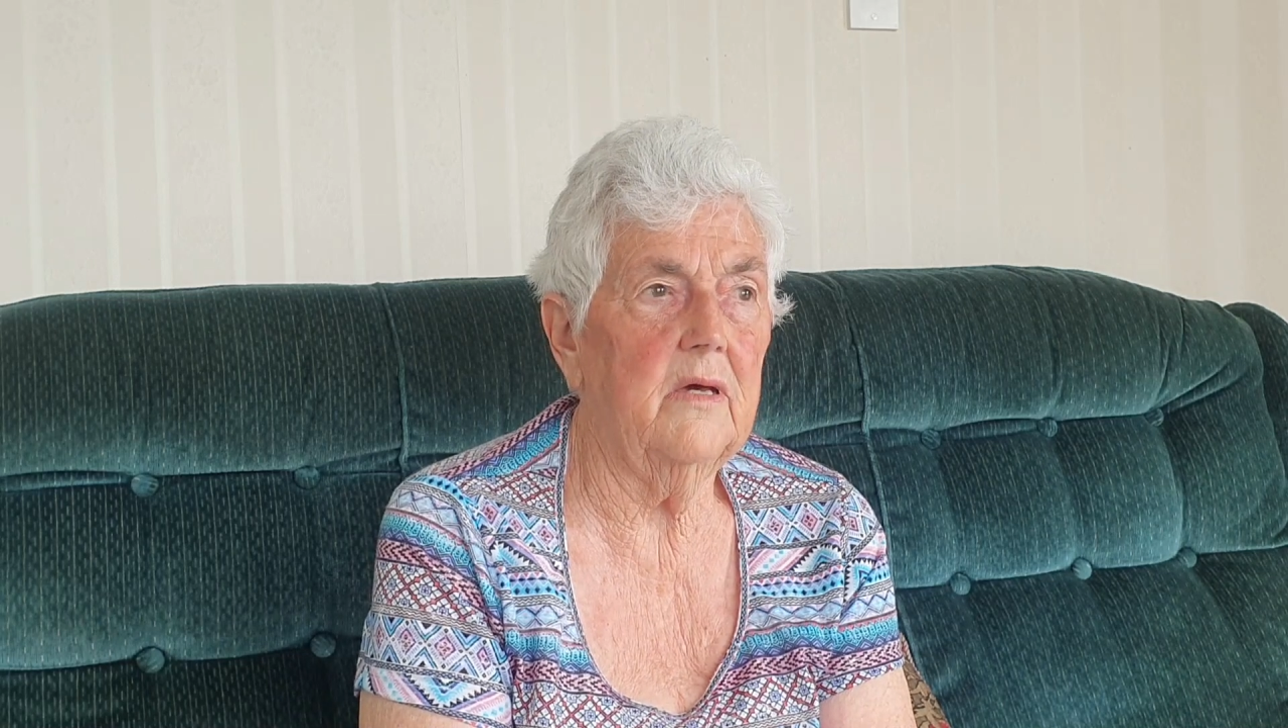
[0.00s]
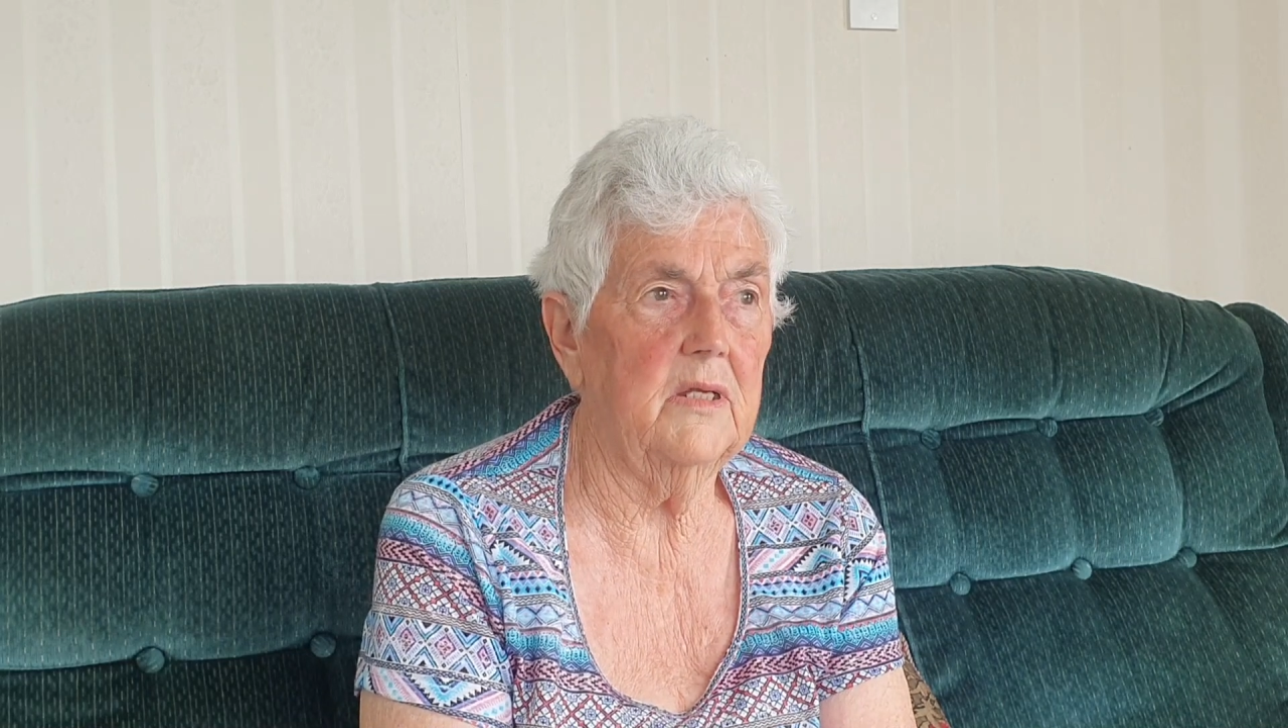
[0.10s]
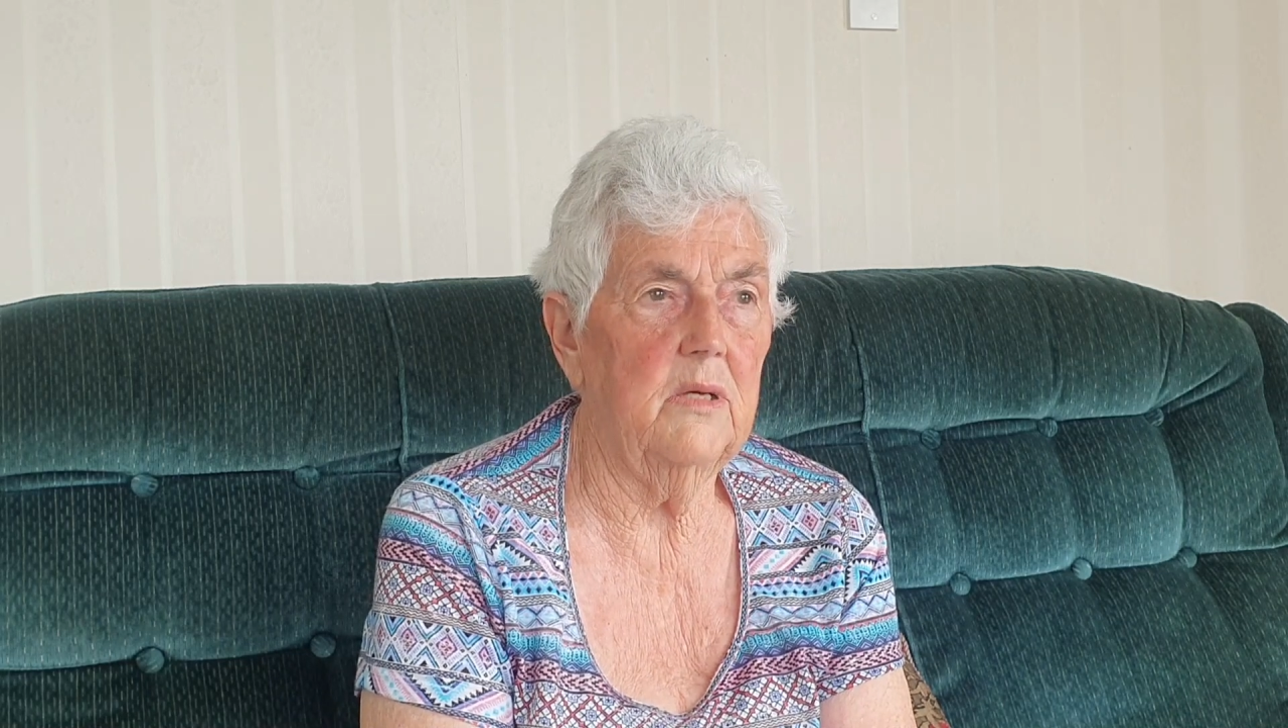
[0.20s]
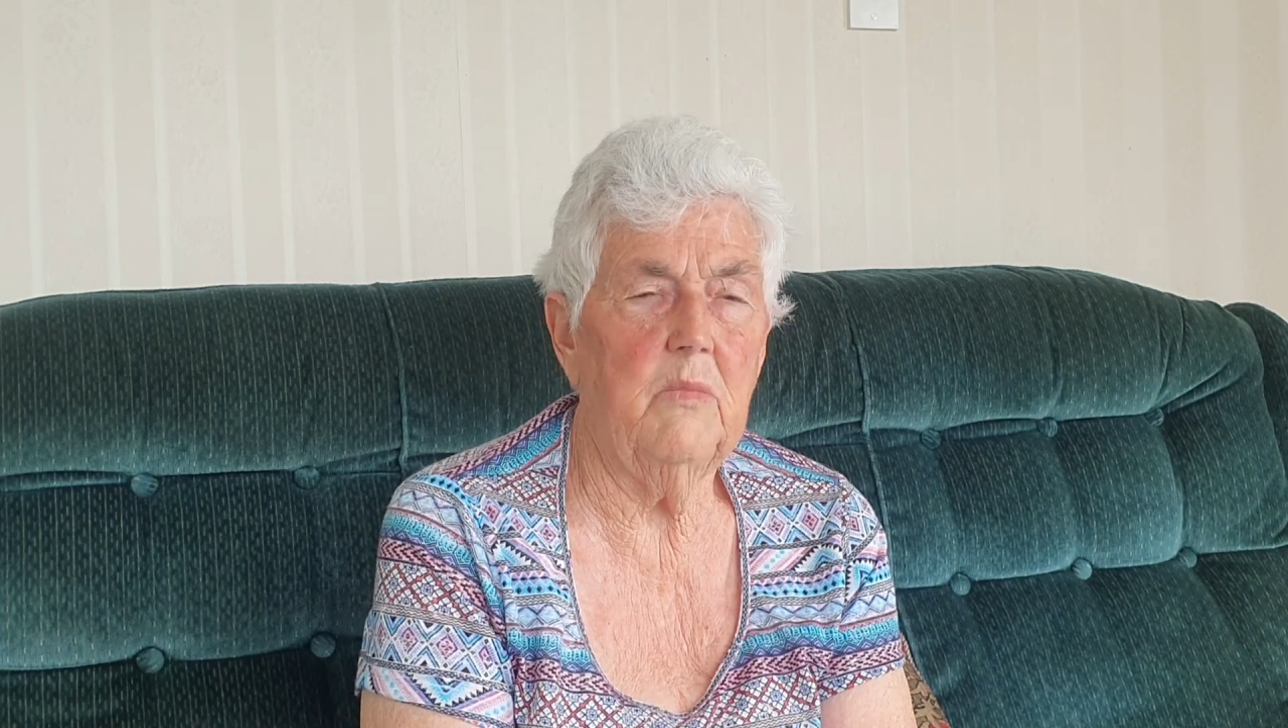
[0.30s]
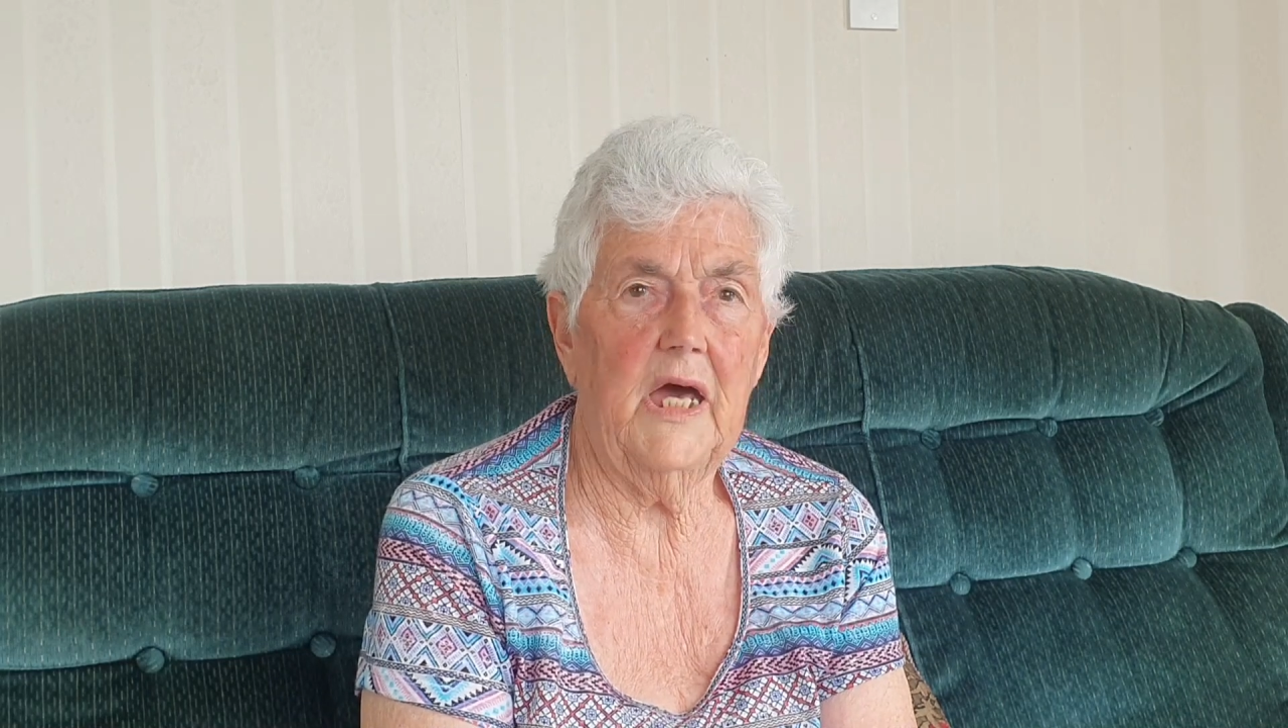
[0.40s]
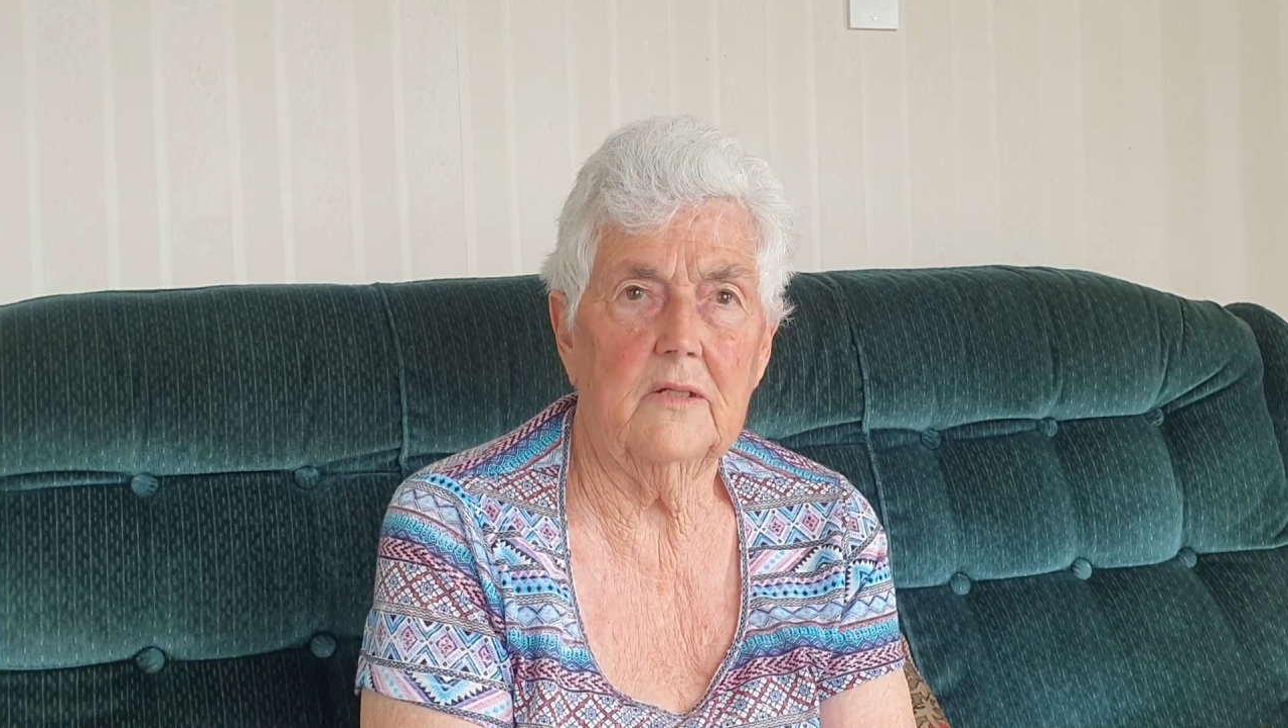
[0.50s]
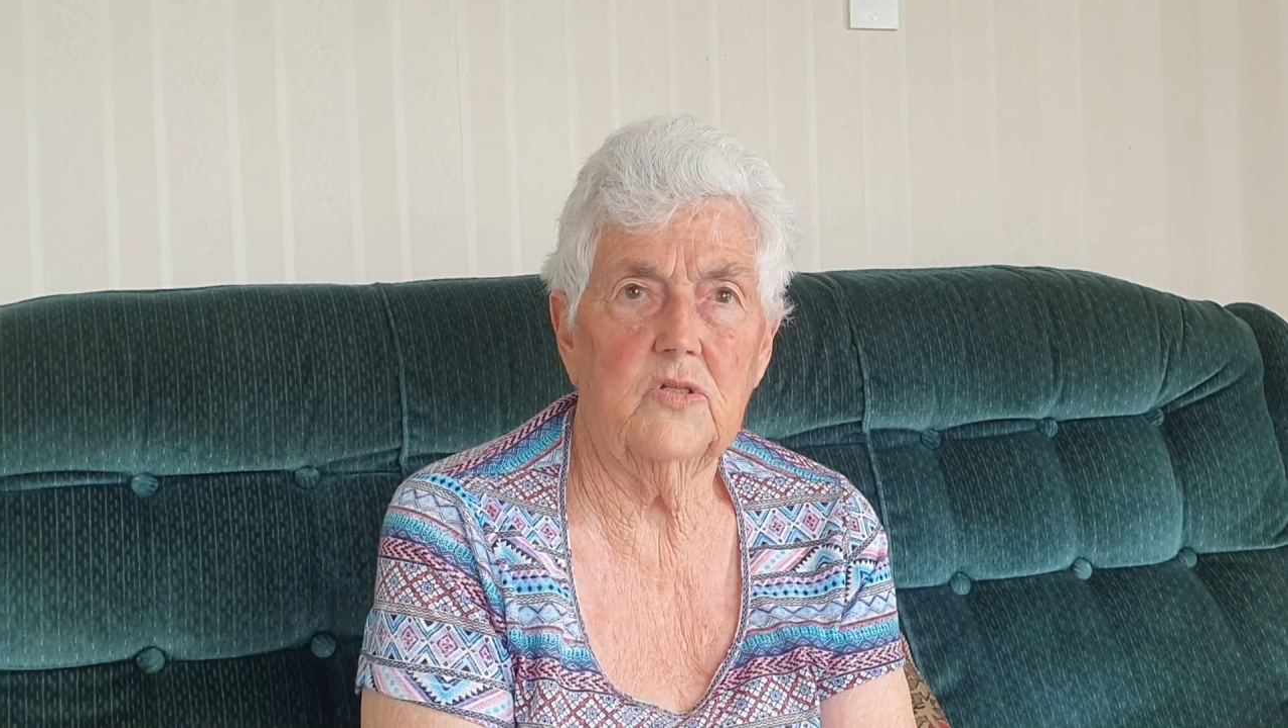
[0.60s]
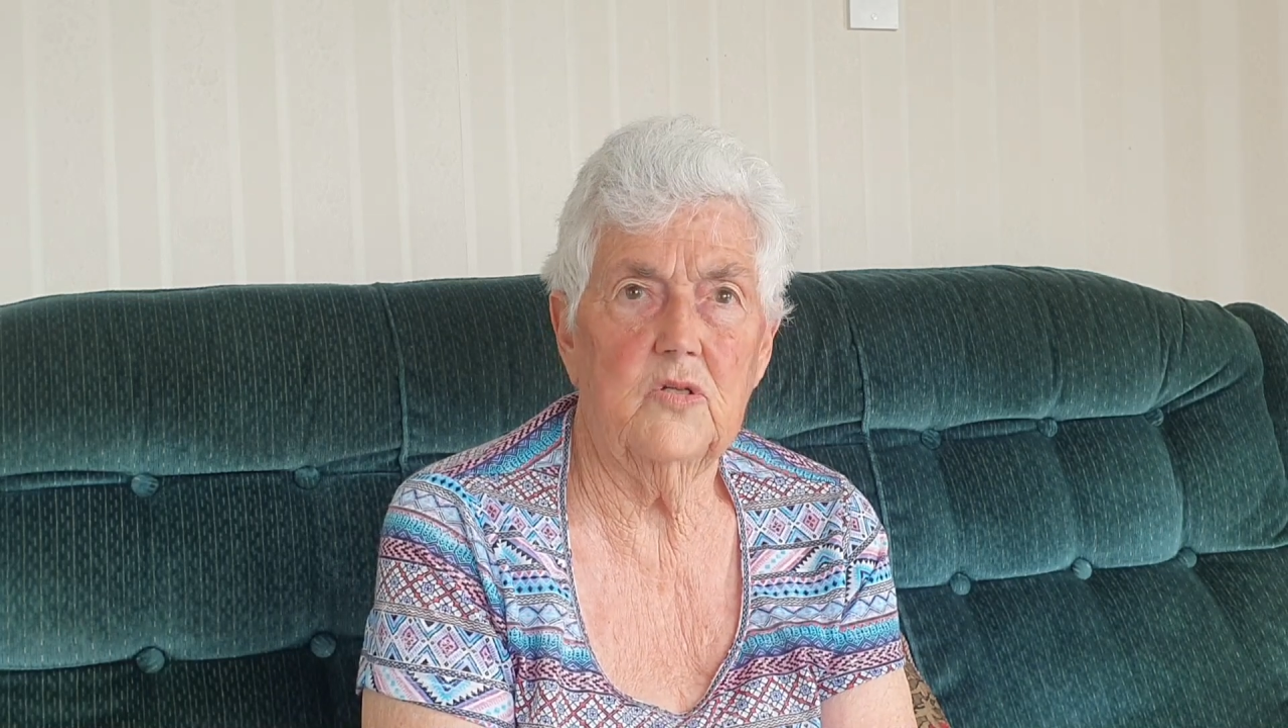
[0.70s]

and he marked